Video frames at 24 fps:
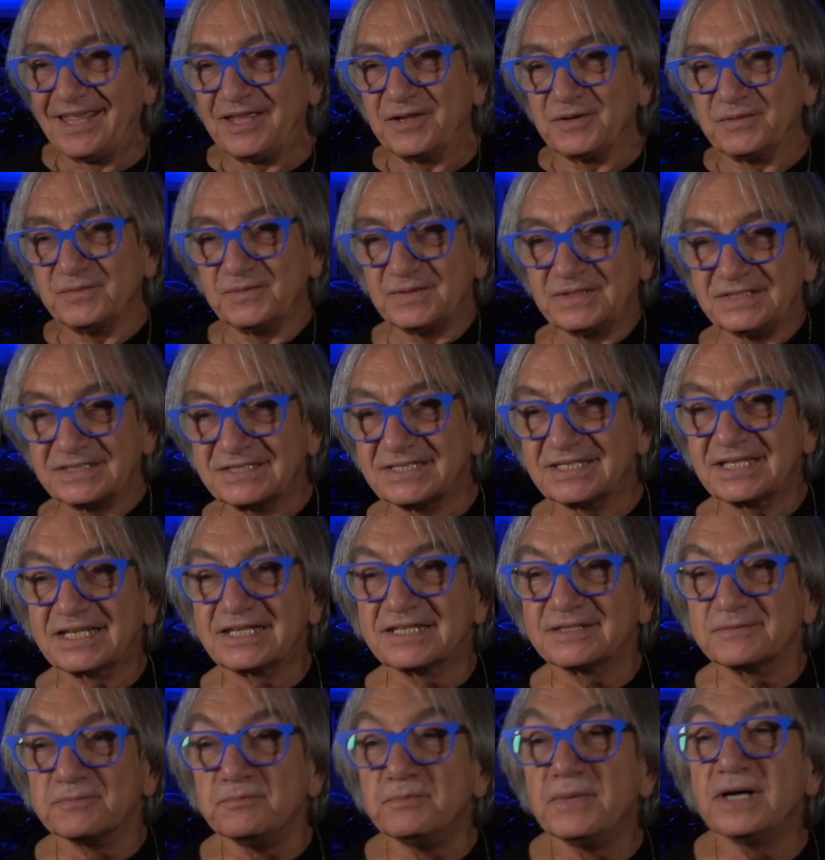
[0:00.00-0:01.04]
It was
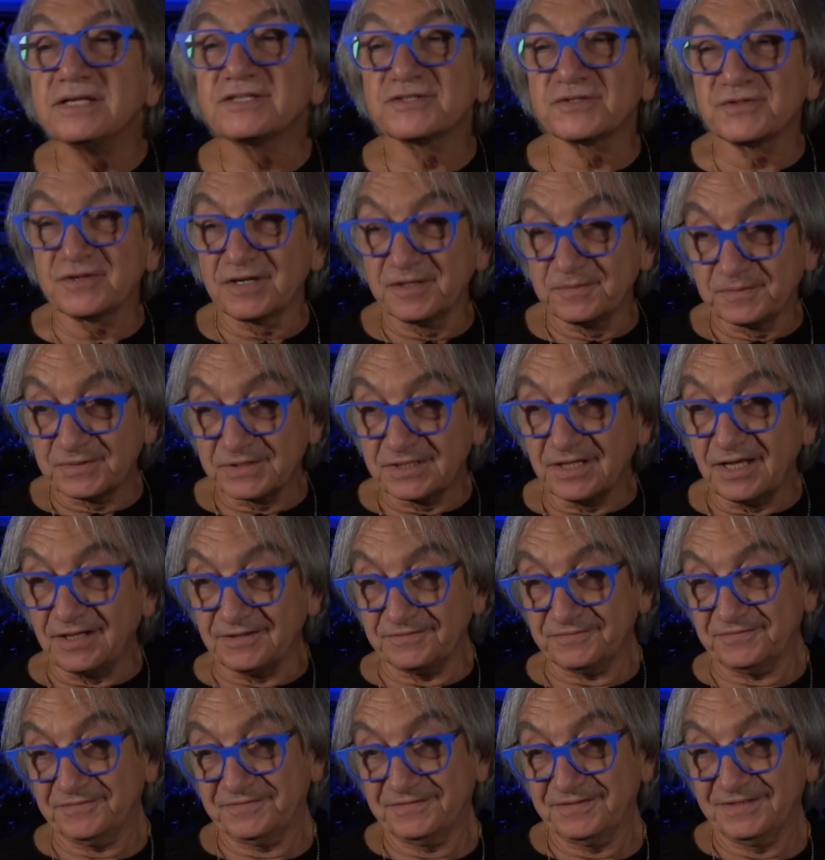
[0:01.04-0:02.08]
Musser
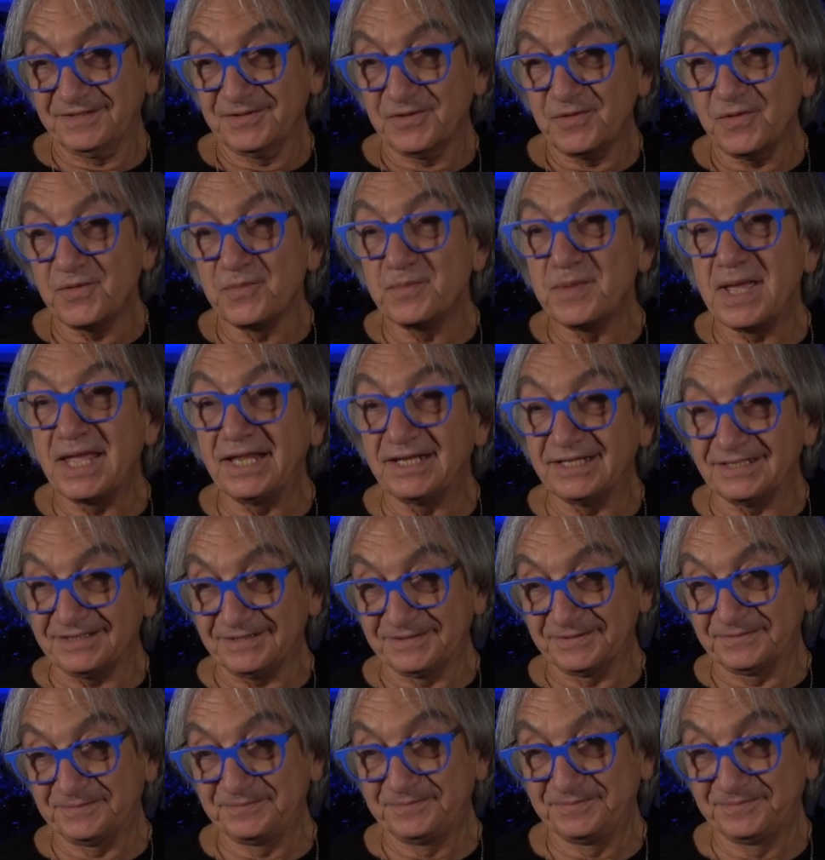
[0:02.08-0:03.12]
himself who made
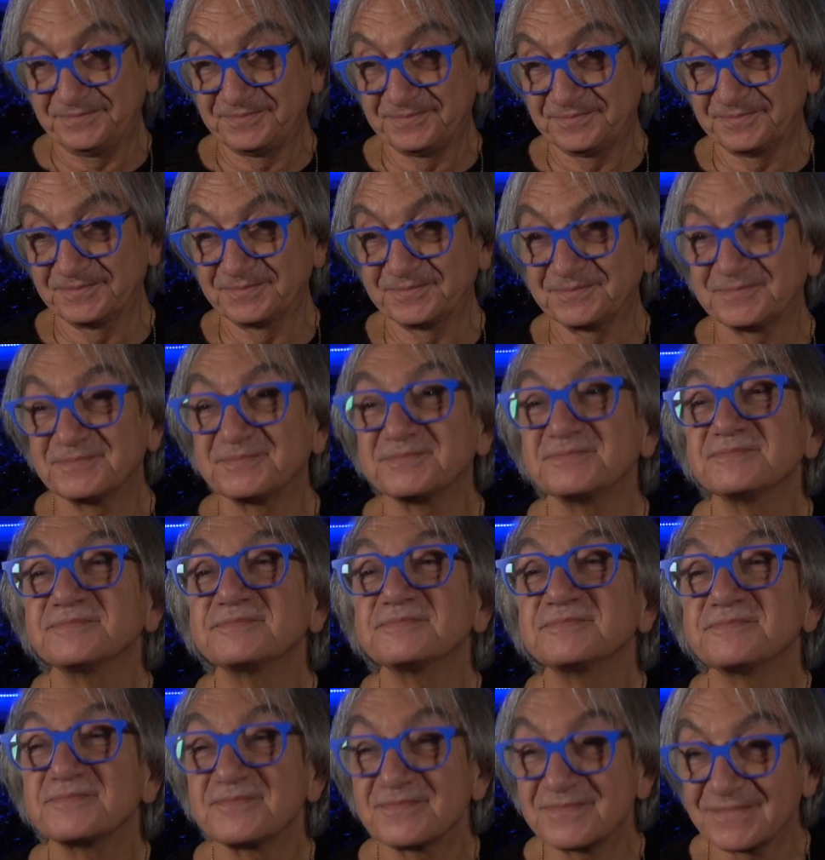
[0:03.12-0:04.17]
it.
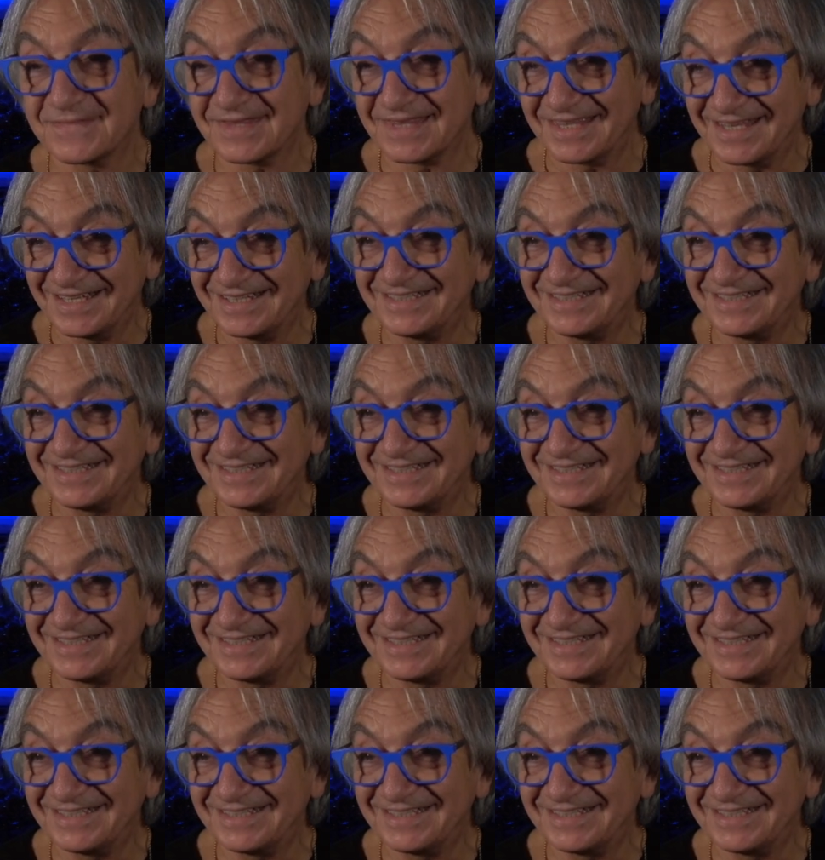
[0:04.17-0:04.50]
Oh,